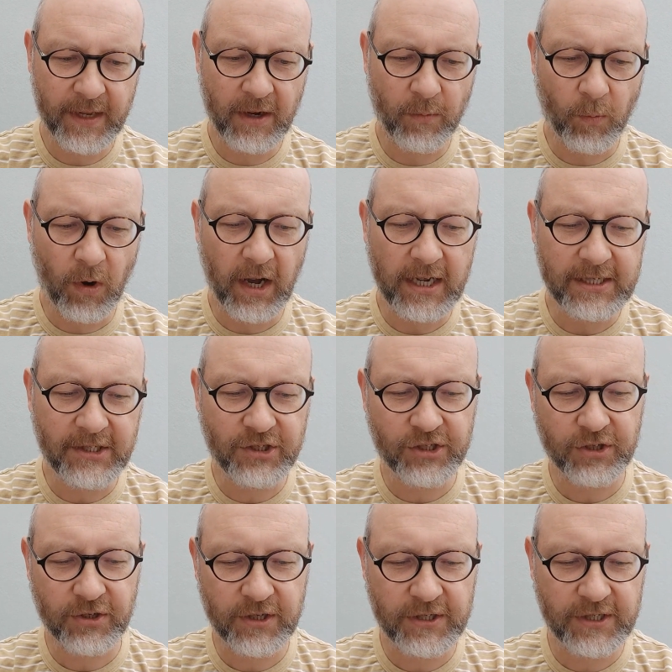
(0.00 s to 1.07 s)
Wise
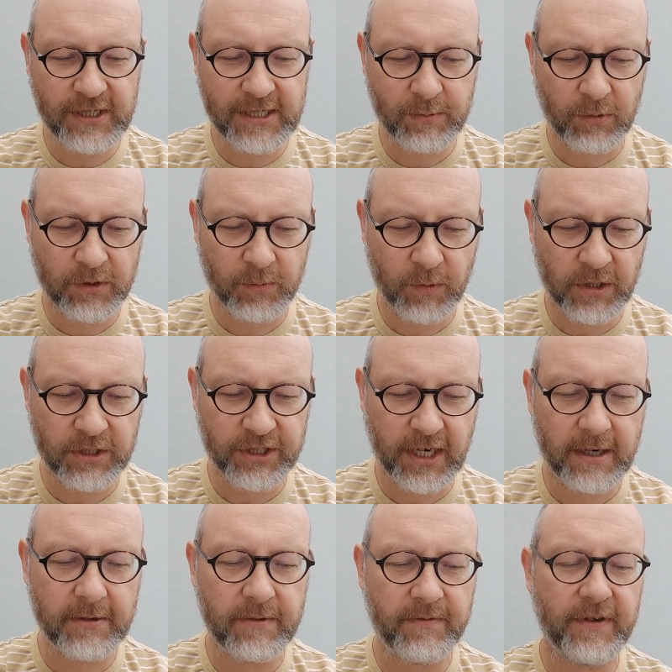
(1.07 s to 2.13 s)
choices will watch
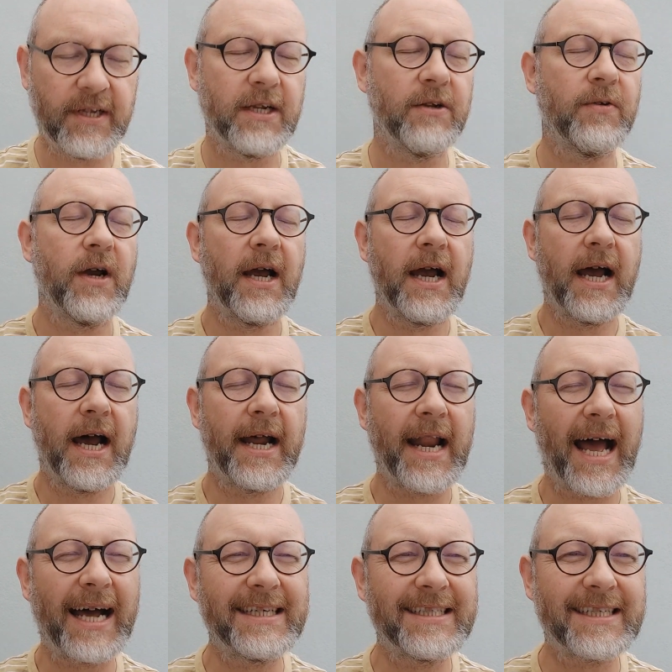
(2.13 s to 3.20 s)
over you,
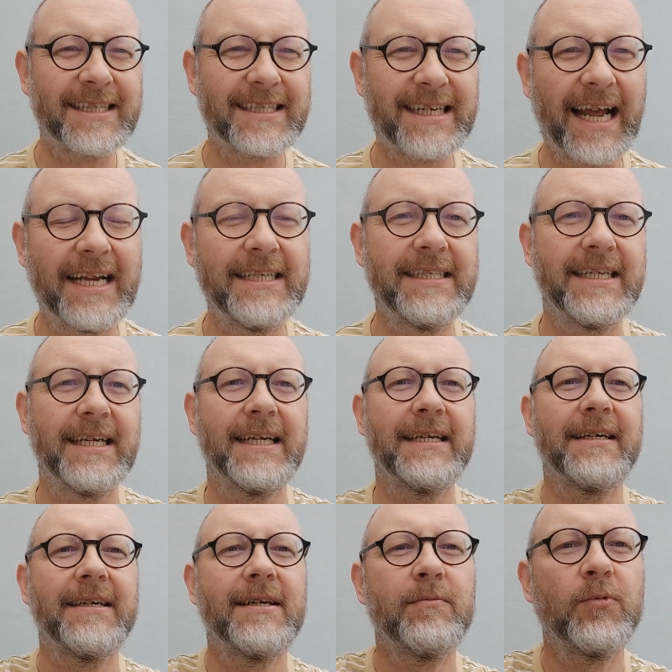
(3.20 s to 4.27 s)
and
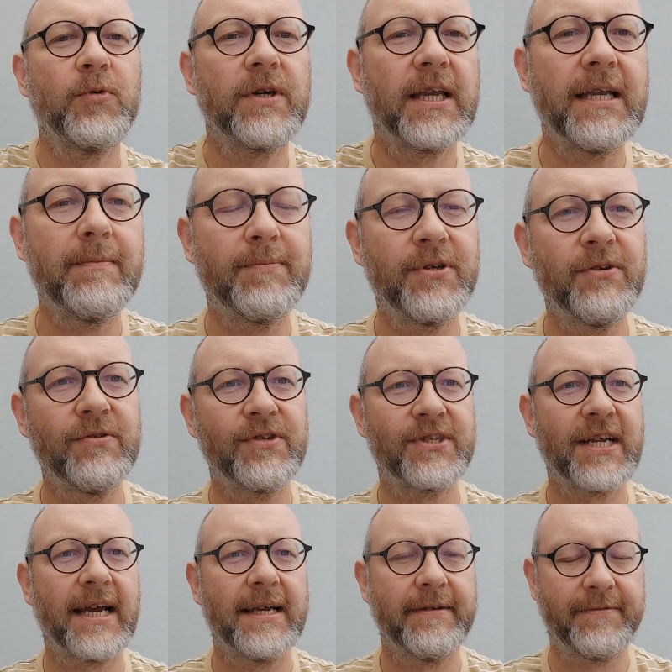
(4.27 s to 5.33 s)
understanding will keep you
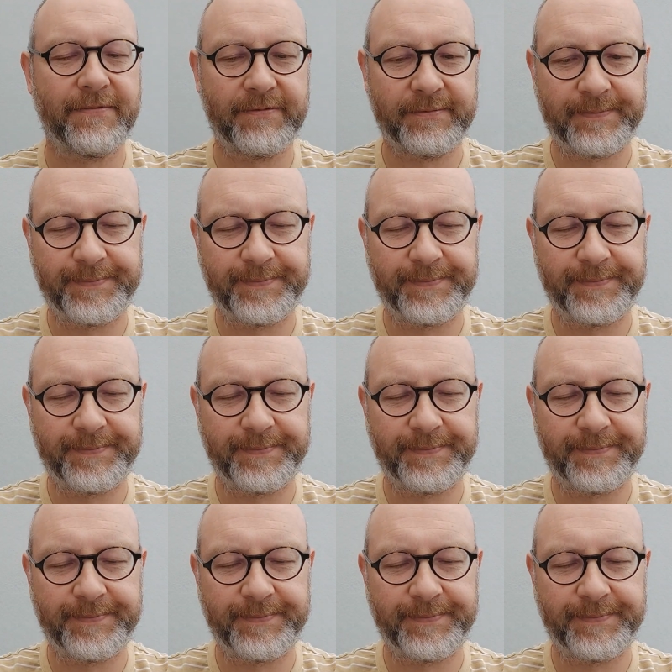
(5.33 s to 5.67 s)
safe.